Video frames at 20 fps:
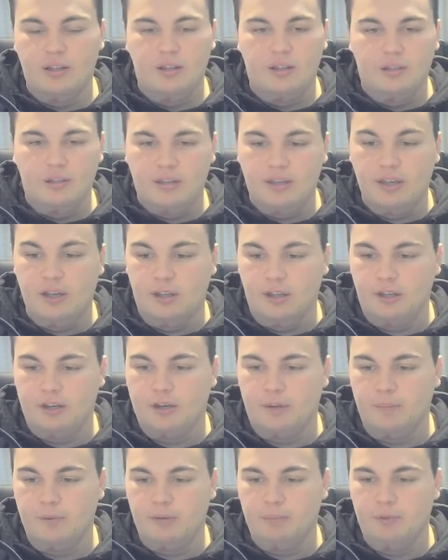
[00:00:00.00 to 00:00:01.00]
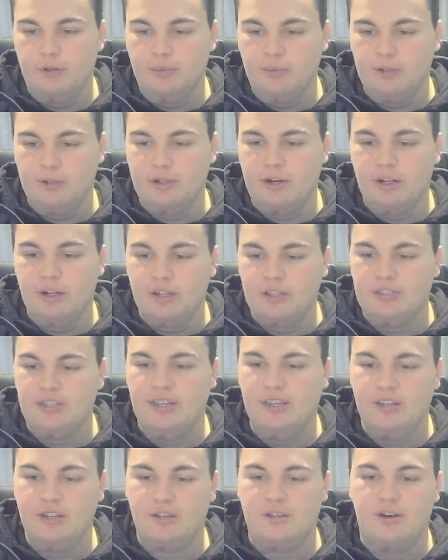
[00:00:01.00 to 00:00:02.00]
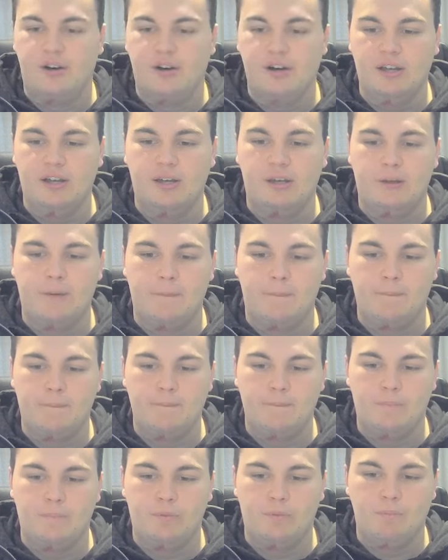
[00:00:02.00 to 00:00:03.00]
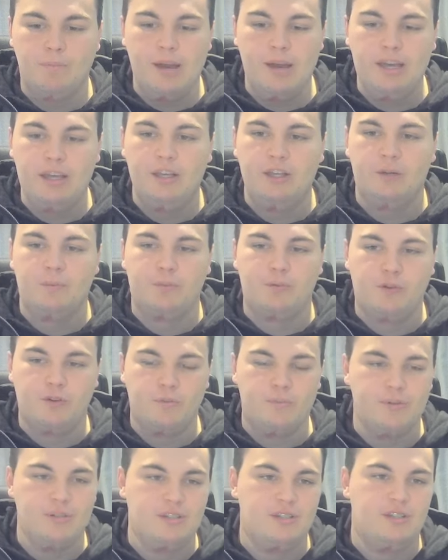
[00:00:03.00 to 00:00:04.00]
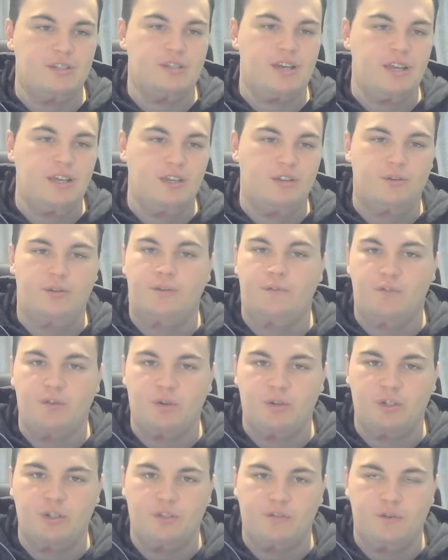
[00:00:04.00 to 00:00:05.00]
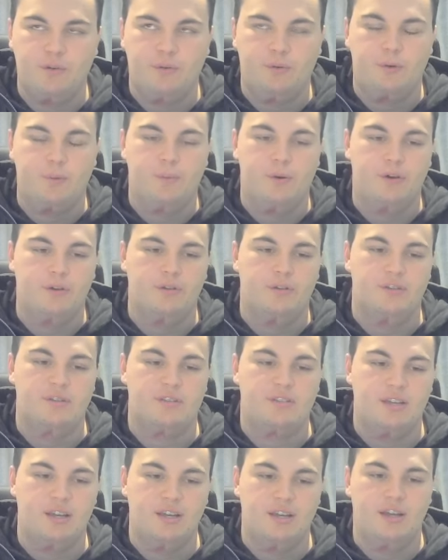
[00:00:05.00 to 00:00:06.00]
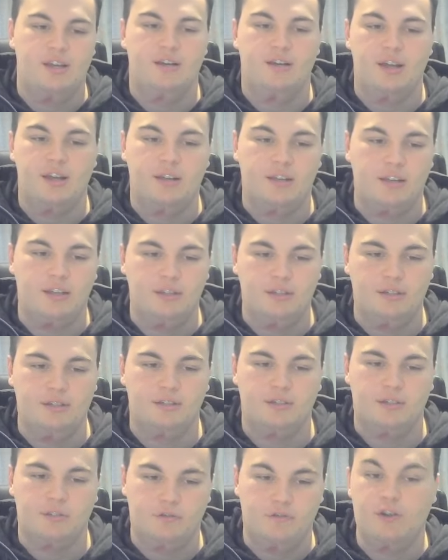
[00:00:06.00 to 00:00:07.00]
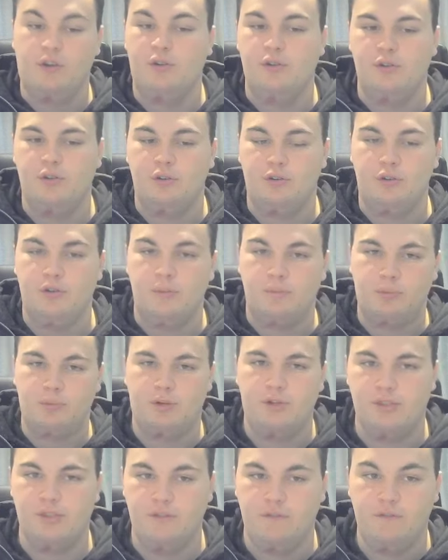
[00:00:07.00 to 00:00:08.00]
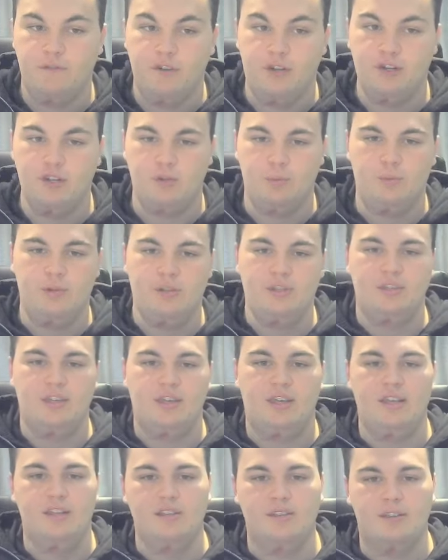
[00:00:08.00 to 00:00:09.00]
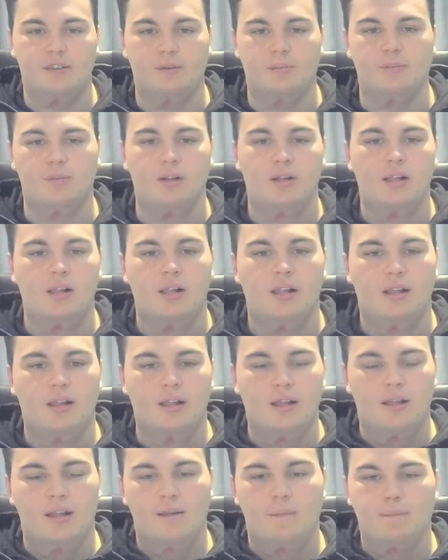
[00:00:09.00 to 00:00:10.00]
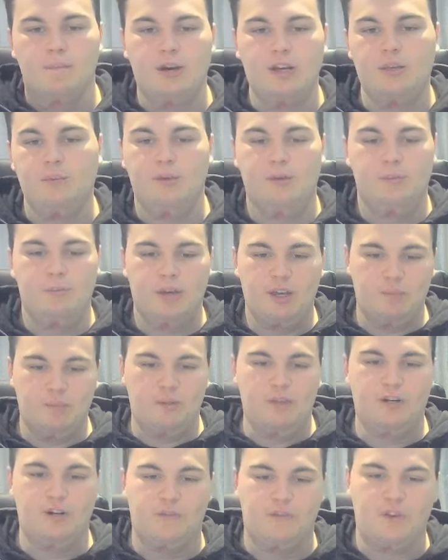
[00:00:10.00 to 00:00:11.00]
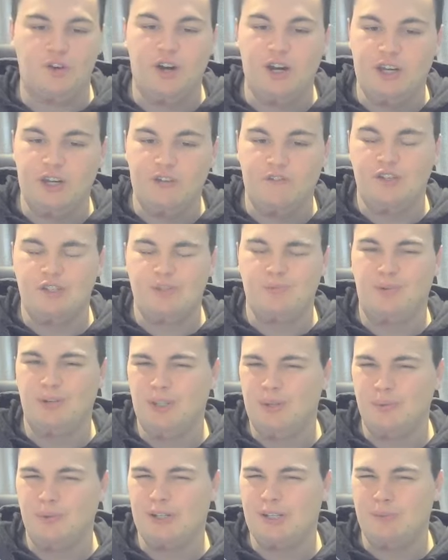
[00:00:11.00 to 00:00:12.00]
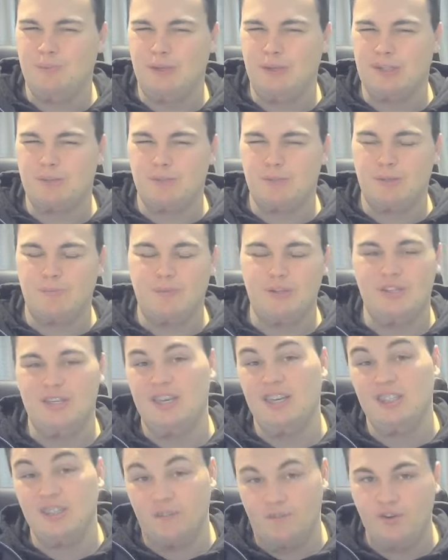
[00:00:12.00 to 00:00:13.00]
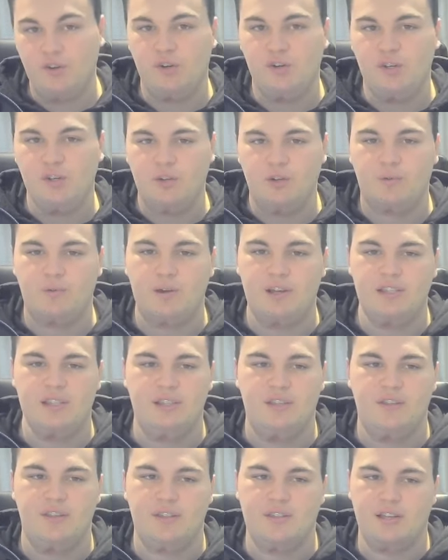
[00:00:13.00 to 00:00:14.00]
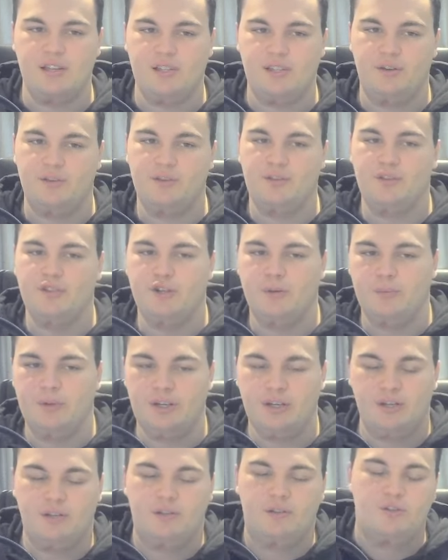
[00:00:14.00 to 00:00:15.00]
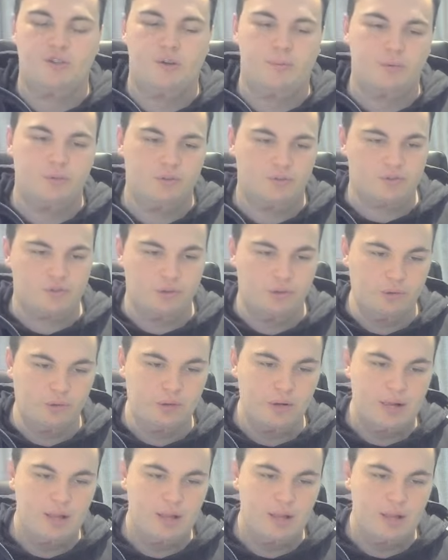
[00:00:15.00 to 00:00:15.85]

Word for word: yeah, like, I mean, we're, we're kind of seeing a guy making improvements and taking on very difficult opponents and, and getting very good, impressive finish wins against them. Magomed Magomedov kind of is what you would expect him to be. He's a very good wrestler that does like to dominate and top control.